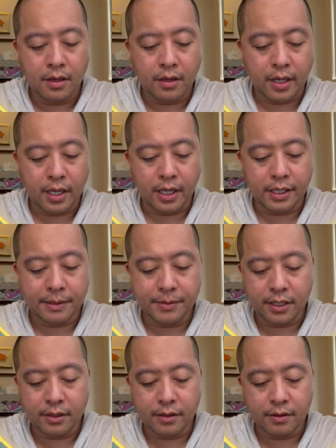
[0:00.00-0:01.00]
Okay, I guess I'm
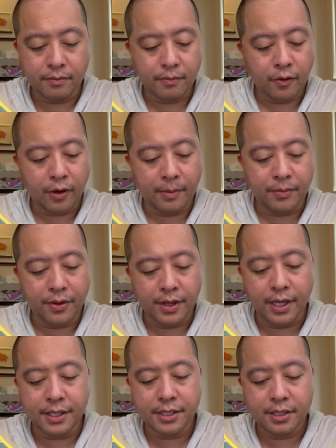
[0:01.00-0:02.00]
gonna grab
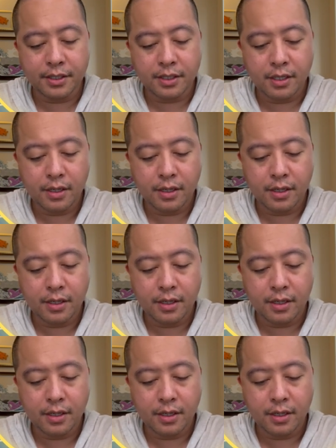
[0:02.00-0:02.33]
this.